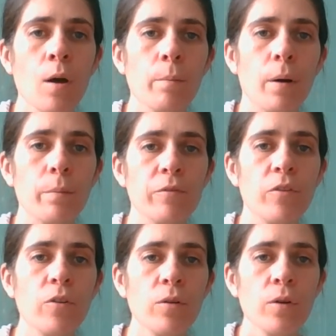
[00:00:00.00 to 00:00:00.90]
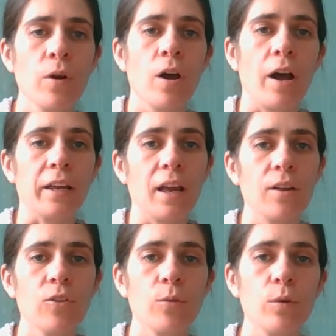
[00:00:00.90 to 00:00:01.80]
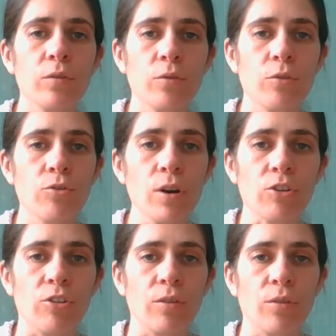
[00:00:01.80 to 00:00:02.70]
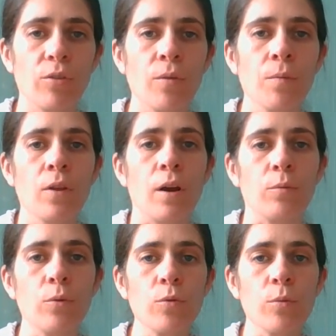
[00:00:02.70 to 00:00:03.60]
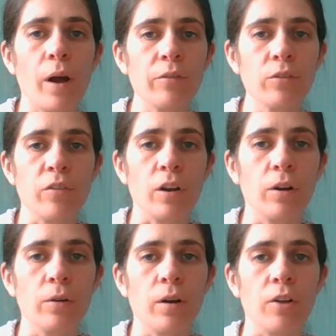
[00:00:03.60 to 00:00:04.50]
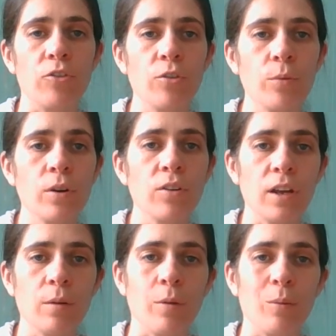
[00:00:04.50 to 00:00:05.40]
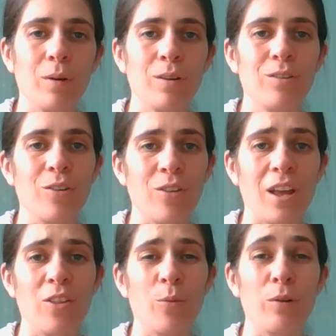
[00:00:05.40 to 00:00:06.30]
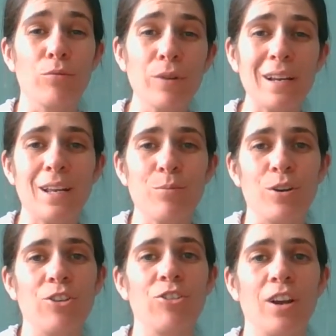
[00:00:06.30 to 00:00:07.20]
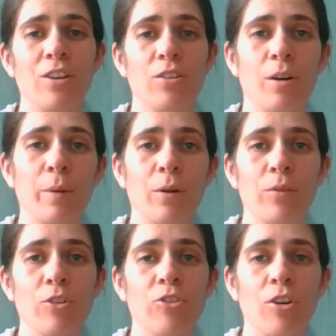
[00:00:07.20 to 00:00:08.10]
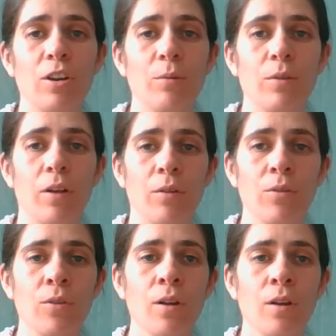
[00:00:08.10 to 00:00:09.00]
But before I get into all of the restrictions and rules we'll have to follow, I just want to take a moment to say that we really appreciate you coming on this journey with us.